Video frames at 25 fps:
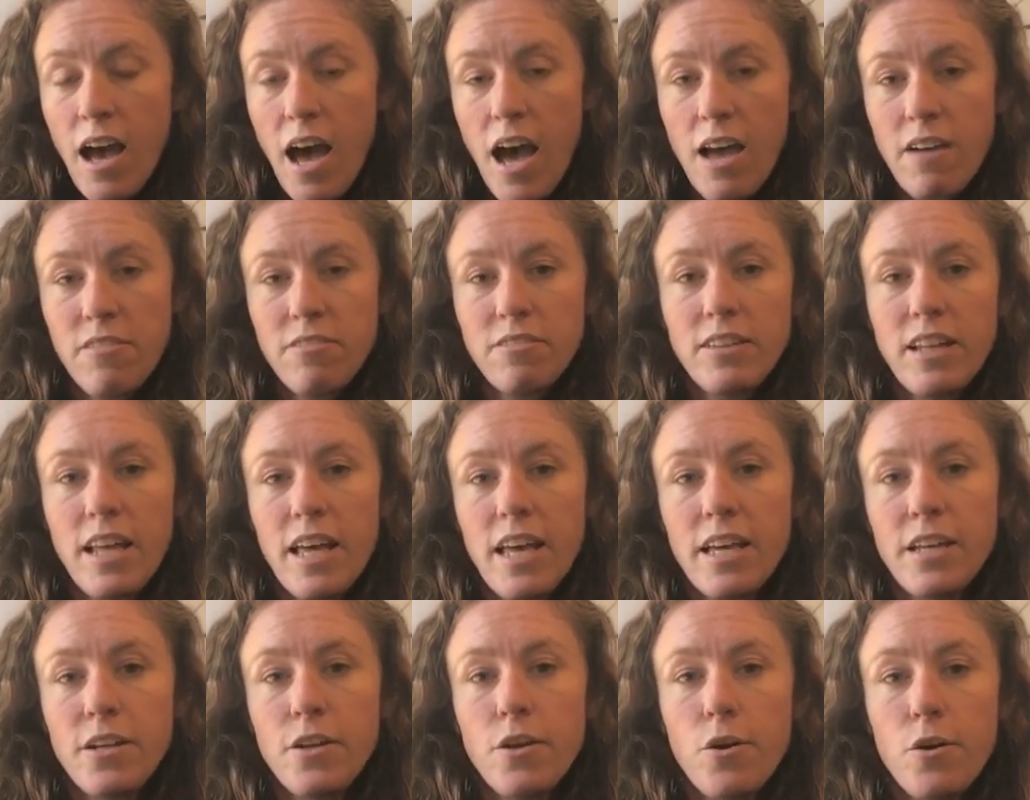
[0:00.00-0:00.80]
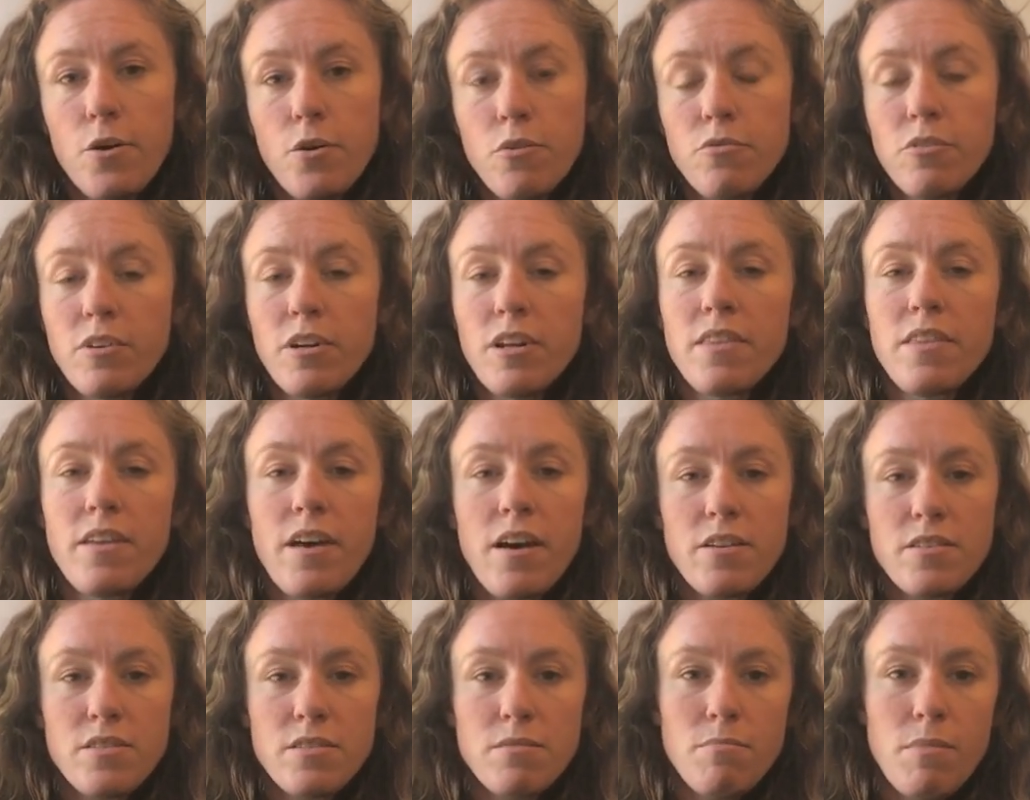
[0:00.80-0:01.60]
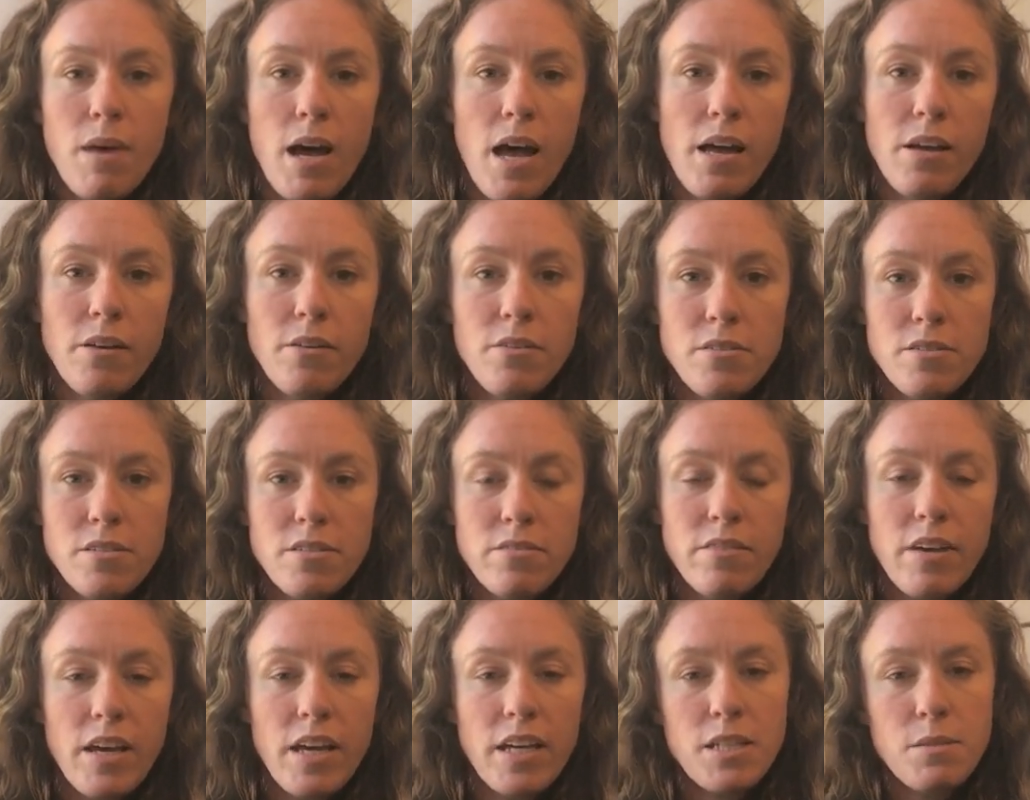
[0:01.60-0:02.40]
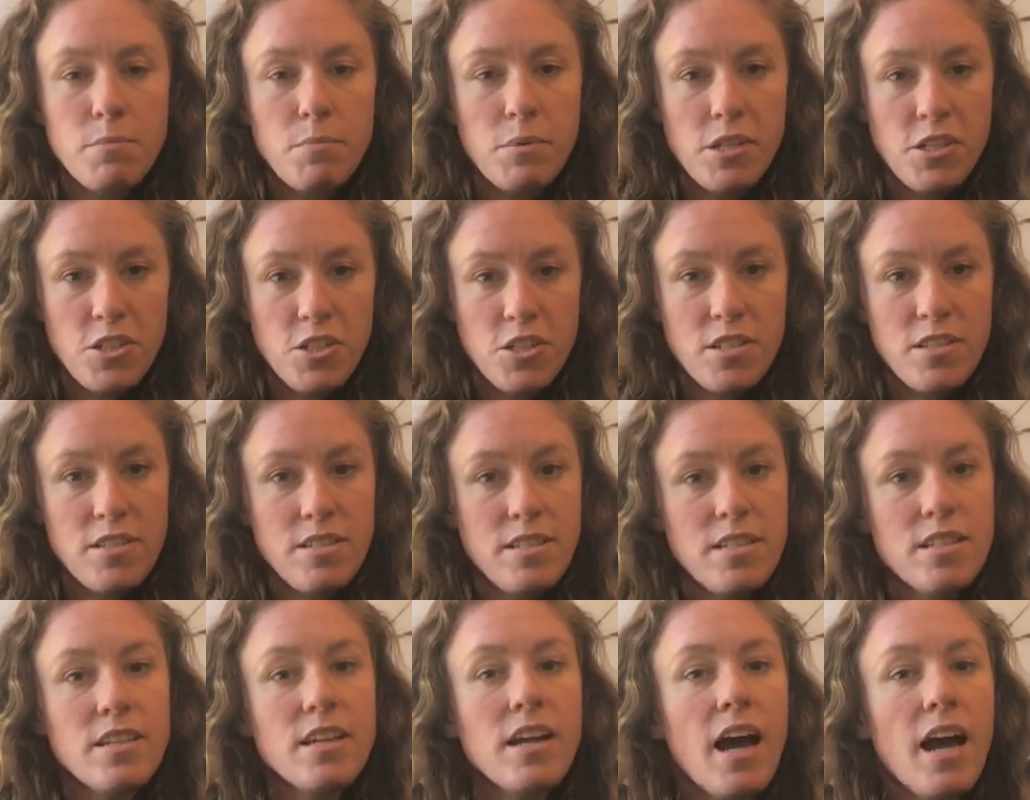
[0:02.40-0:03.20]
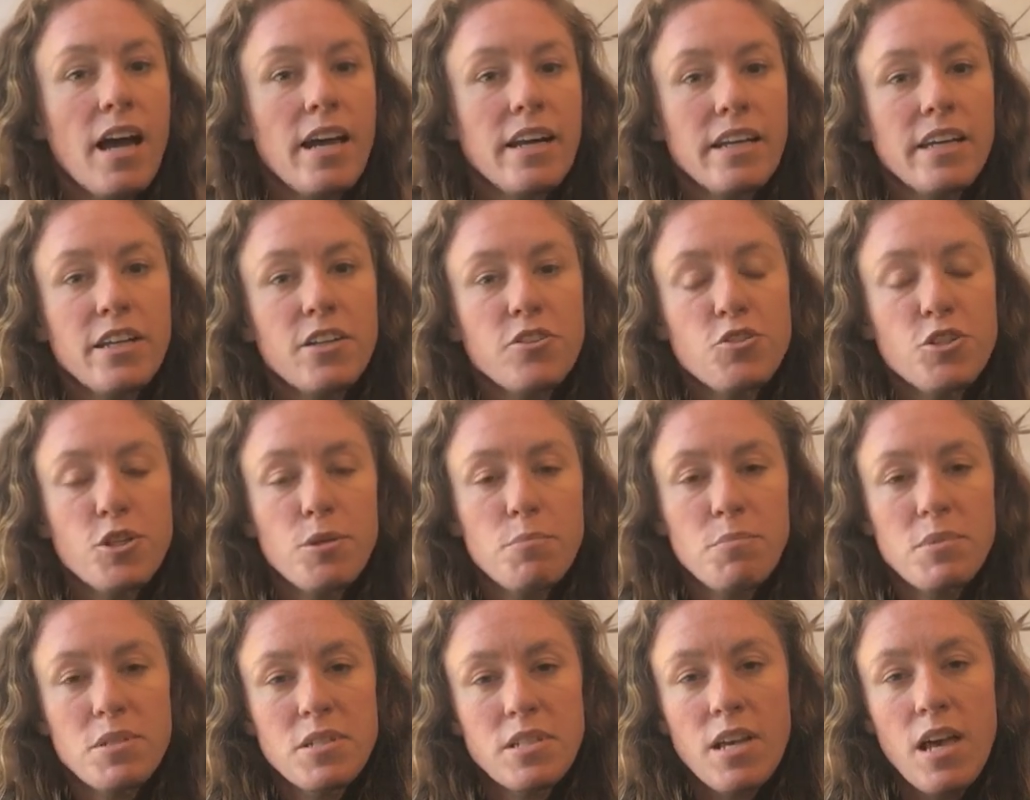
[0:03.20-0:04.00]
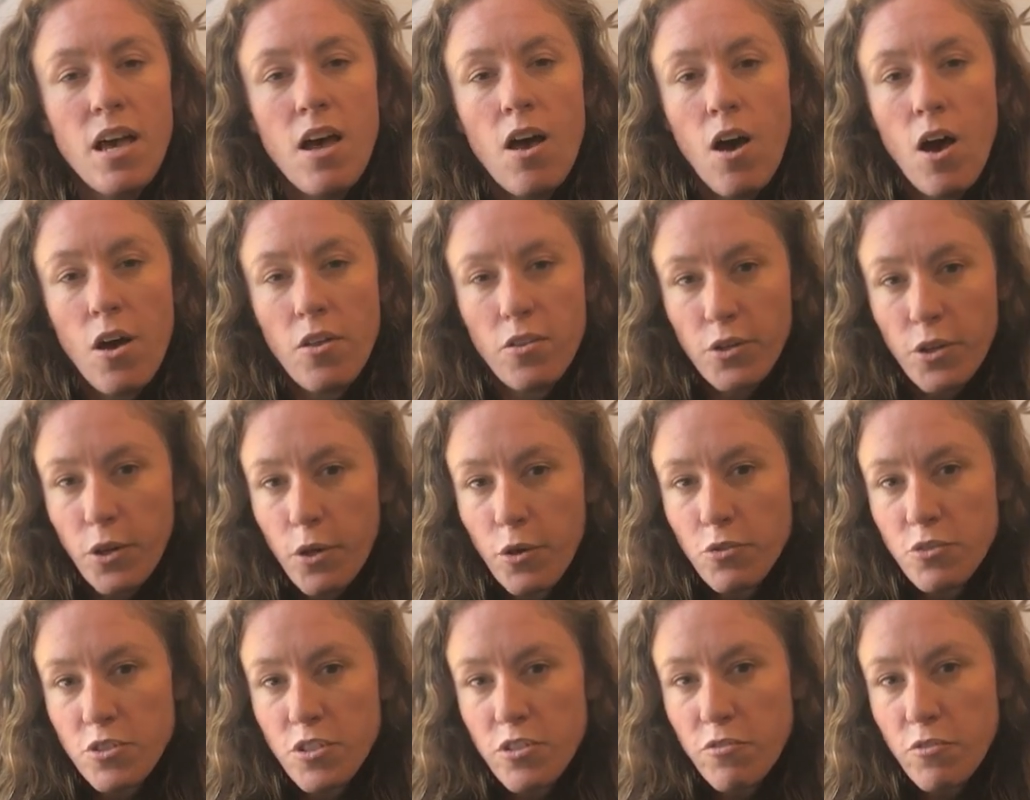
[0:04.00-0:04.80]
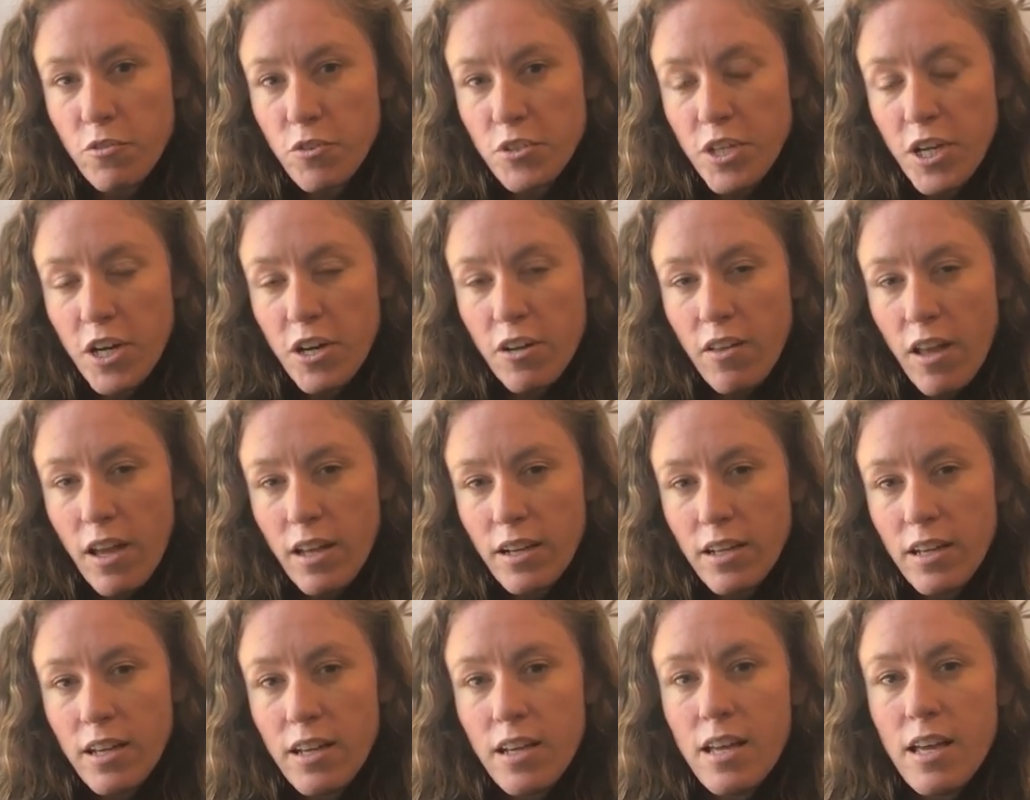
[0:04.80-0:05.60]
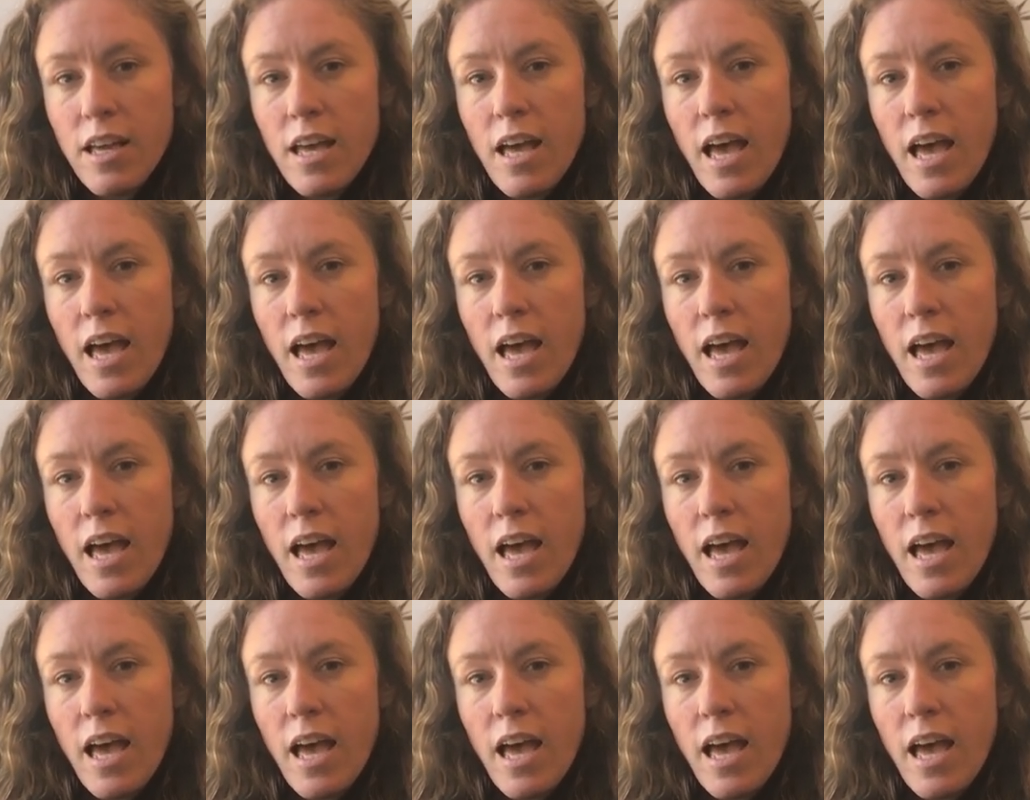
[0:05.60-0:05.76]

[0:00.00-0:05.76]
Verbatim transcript: I've led over a thousand miles of expedition sea kayaking trips on the coast of North Carolina,